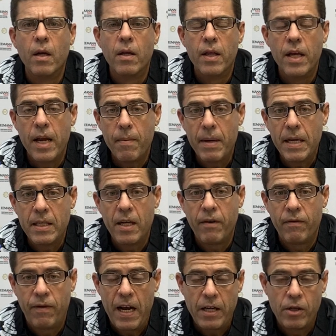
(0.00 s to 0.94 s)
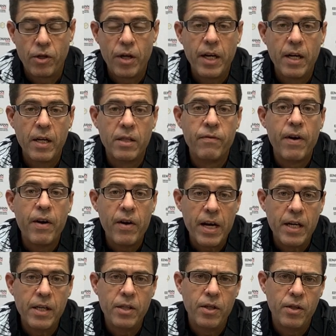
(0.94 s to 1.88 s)
The Eemann Tech flat trigger is very
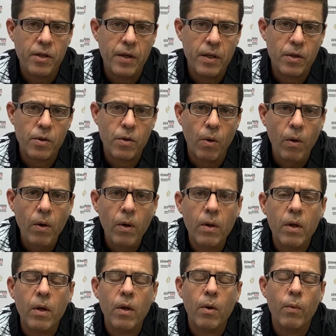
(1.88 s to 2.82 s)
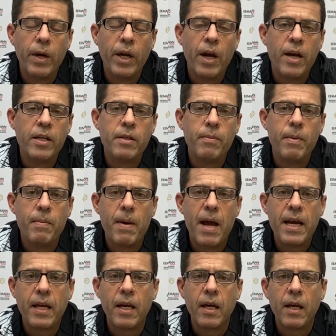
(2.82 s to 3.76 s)
easy to install. We're going to be
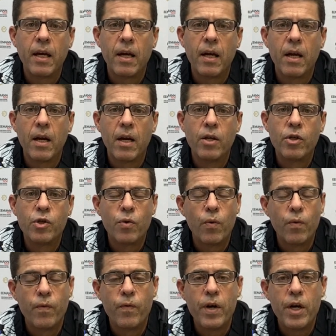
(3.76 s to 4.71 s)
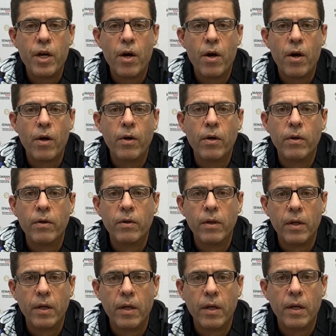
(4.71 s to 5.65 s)
making a short video
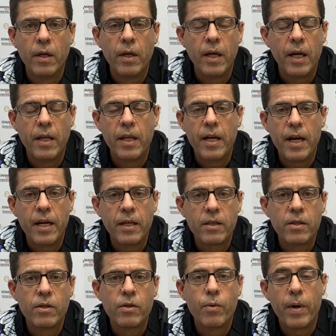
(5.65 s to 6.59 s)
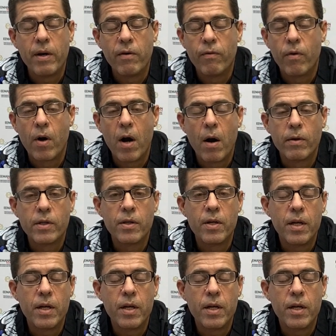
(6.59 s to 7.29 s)
in the next 24 hours,